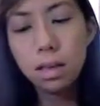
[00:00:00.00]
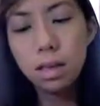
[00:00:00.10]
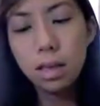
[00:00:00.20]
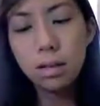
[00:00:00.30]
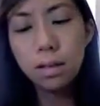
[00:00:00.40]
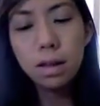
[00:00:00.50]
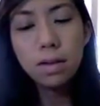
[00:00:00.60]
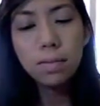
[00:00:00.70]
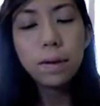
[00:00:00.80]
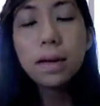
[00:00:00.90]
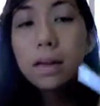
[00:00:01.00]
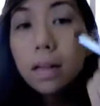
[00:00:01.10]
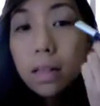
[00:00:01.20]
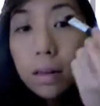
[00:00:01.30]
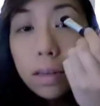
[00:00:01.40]
that lighter pink
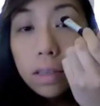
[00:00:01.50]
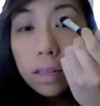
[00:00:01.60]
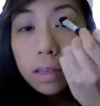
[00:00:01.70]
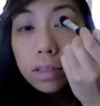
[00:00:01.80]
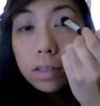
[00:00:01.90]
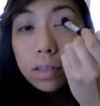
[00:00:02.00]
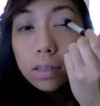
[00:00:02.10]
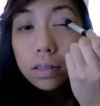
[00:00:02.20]
color, and then just